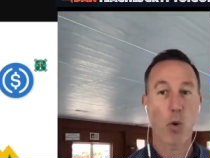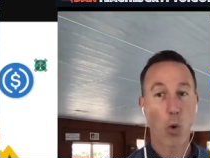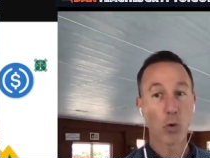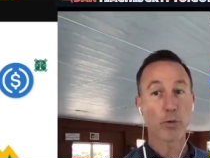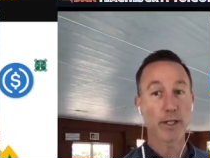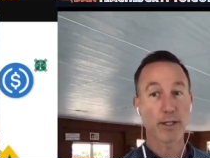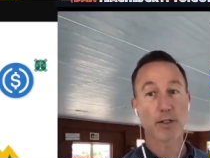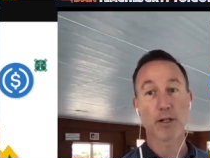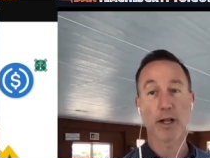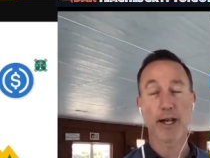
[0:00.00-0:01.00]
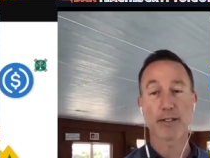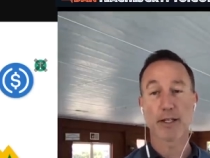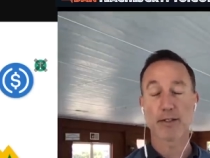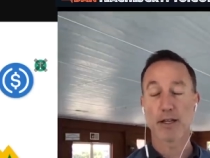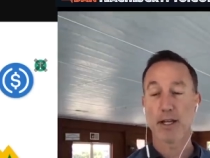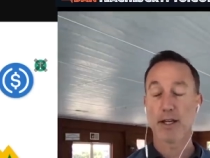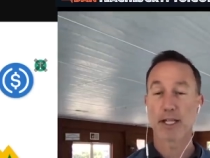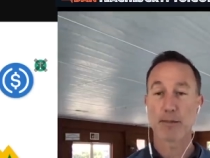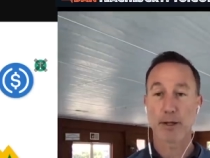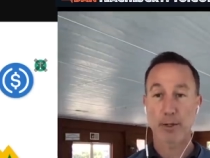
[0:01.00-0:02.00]
only digital assets,
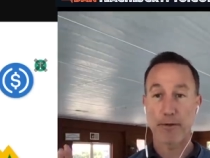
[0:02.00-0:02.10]
it's about